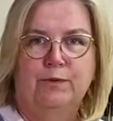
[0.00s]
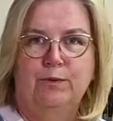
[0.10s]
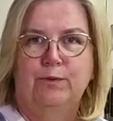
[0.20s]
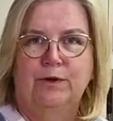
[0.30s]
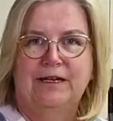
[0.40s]

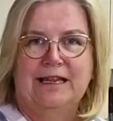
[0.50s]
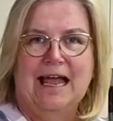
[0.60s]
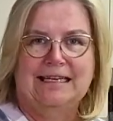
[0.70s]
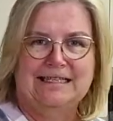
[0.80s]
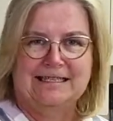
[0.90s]
Ooh, look at
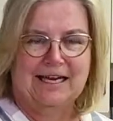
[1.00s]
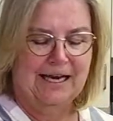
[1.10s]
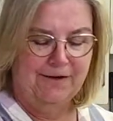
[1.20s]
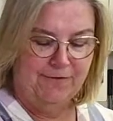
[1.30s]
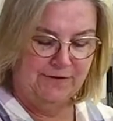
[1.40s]
that, it's got a
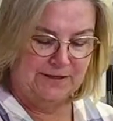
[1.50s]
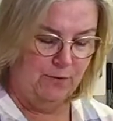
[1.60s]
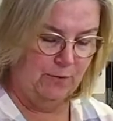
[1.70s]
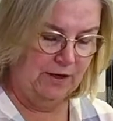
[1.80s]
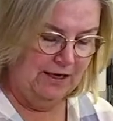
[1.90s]
life of its own.